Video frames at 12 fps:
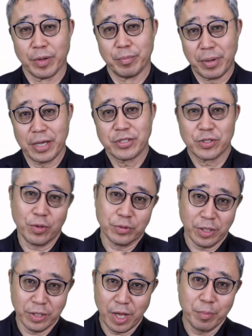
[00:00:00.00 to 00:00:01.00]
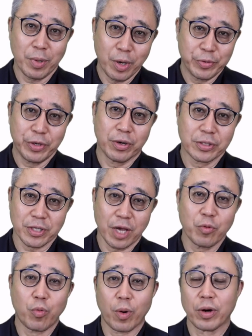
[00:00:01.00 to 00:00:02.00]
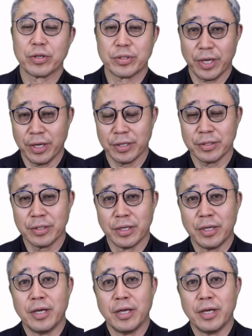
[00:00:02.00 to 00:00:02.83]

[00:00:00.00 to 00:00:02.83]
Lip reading: based on the number of years I worked in